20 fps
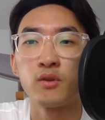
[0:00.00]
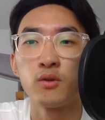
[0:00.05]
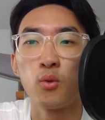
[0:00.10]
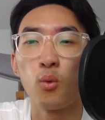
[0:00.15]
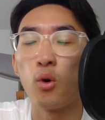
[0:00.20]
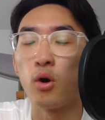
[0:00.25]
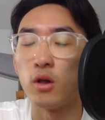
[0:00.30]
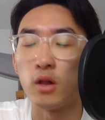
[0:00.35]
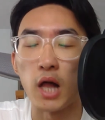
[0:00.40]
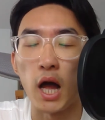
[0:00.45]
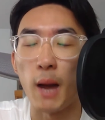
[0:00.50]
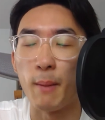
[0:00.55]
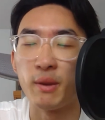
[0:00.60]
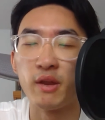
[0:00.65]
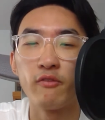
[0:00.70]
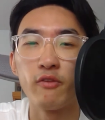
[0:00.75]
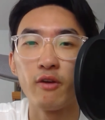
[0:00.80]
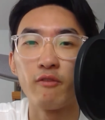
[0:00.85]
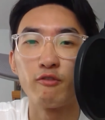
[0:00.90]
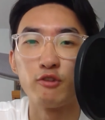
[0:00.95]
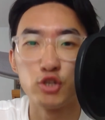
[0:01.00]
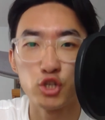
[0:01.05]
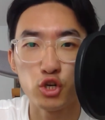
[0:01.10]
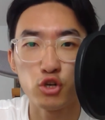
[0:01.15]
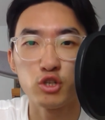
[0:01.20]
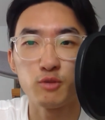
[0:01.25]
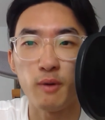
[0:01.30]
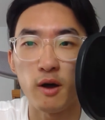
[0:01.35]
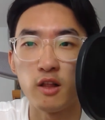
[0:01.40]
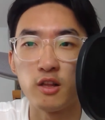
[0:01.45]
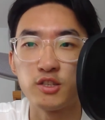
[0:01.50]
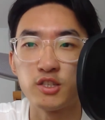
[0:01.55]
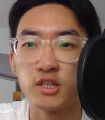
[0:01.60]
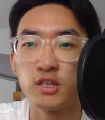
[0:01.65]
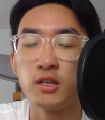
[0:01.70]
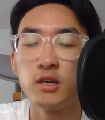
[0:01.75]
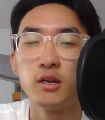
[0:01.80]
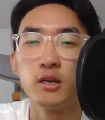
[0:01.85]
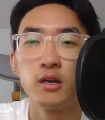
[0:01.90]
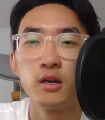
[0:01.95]
Well, I mean, if you have an insurance
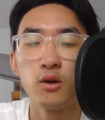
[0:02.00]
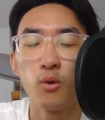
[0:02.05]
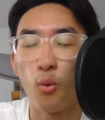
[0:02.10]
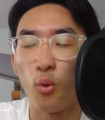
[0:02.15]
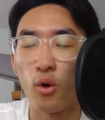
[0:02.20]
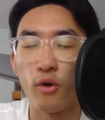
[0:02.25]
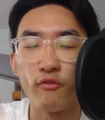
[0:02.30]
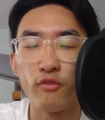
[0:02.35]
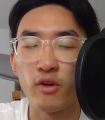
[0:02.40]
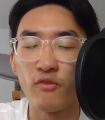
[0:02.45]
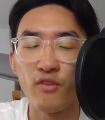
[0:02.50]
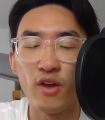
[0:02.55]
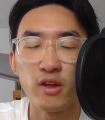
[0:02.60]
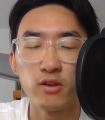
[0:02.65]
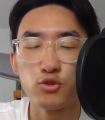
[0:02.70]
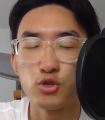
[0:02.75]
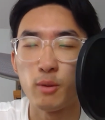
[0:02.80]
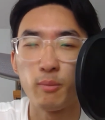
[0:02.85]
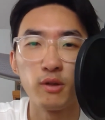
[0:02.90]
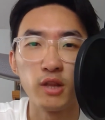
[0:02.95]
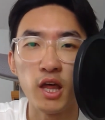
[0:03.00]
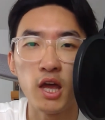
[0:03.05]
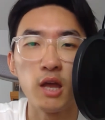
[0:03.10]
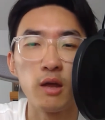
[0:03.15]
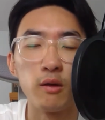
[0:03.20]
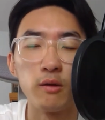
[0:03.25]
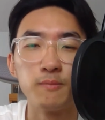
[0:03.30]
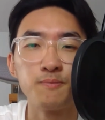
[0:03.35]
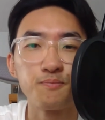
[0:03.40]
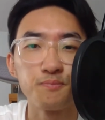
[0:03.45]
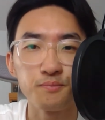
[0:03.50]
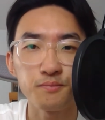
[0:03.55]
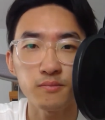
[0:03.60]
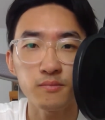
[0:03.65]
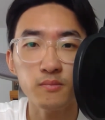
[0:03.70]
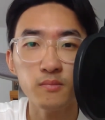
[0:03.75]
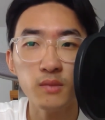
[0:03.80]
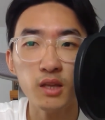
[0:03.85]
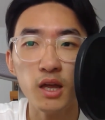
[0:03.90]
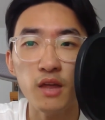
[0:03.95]
policy or if you have AAA,
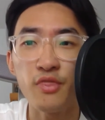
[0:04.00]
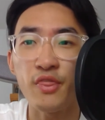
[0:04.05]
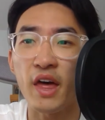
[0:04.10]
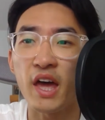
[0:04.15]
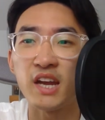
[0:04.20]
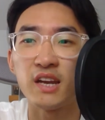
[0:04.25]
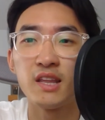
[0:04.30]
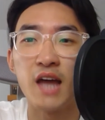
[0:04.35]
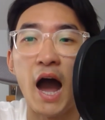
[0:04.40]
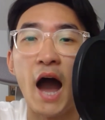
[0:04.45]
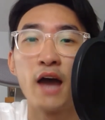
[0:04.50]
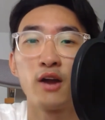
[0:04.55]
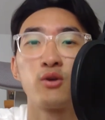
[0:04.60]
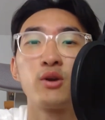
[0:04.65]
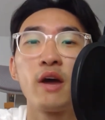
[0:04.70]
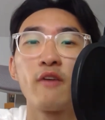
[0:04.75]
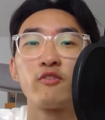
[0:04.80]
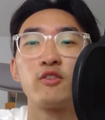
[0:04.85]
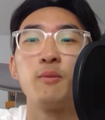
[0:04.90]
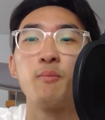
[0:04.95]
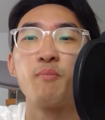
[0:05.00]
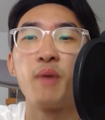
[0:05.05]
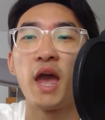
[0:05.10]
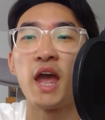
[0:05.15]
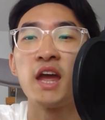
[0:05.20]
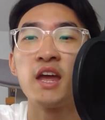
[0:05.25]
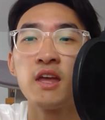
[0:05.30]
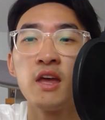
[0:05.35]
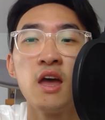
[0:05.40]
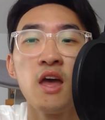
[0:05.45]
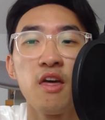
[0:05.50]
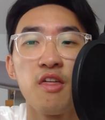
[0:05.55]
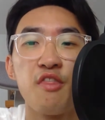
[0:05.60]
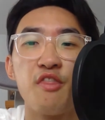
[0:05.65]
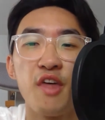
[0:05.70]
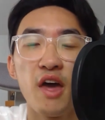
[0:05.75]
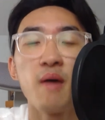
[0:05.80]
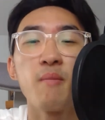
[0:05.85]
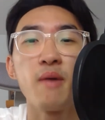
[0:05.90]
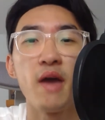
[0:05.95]
that I don't have to pay
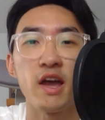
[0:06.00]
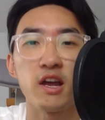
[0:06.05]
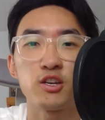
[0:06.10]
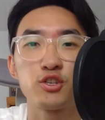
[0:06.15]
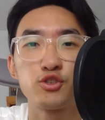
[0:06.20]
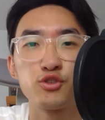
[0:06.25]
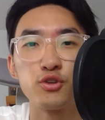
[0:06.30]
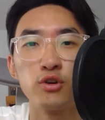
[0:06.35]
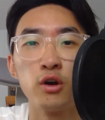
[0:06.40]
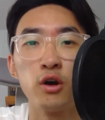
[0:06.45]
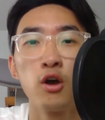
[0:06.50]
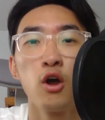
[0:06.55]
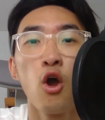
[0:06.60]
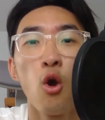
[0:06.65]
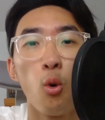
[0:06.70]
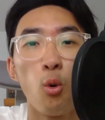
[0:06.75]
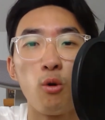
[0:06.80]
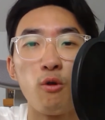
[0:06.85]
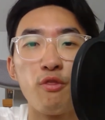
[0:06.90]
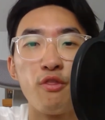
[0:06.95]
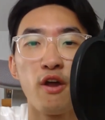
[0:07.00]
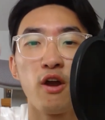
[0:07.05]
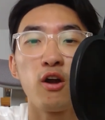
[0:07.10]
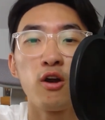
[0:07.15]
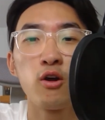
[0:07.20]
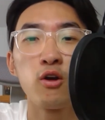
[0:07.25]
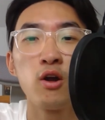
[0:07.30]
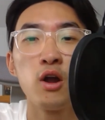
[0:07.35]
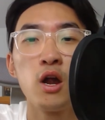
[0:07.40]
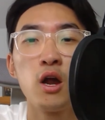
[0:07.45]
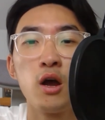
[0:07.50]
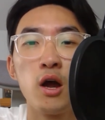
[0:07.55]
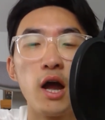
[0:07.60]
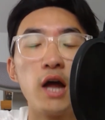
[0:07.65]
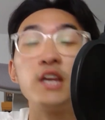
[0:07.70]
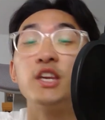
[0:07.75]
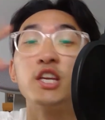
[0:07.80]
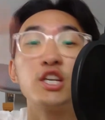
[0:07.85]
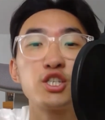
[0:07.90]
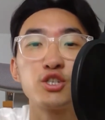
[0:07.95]
them extra or their
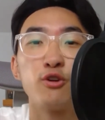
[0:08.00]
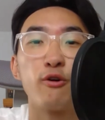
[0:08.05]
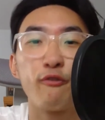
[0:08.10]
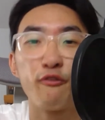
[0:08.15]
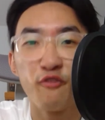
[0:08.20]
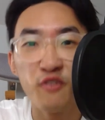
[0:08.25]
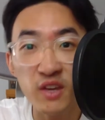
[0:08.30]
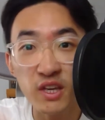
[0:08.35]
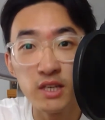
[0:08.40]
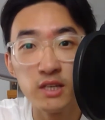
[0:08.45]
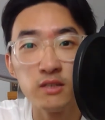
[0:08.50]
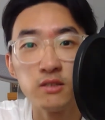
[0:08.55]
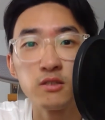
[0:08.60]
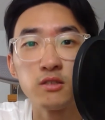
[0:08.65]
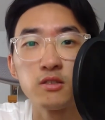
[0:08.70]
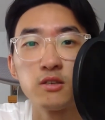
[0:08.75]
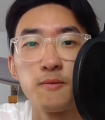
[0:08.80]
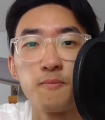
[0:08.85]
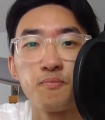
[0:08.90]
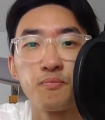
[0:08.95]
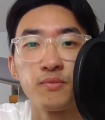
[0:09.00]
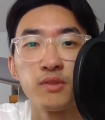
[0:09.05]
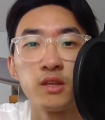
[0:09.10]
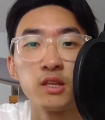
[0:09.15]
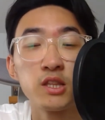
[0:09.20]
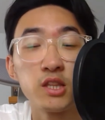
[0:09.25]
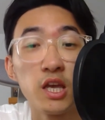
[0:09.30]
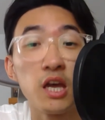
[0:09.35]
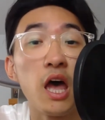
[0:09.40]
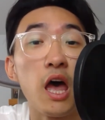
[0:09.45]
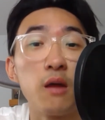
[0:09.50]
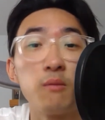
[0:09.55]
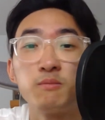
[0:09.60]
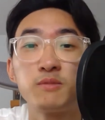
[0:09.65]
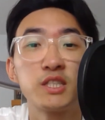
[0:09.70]
additional fees to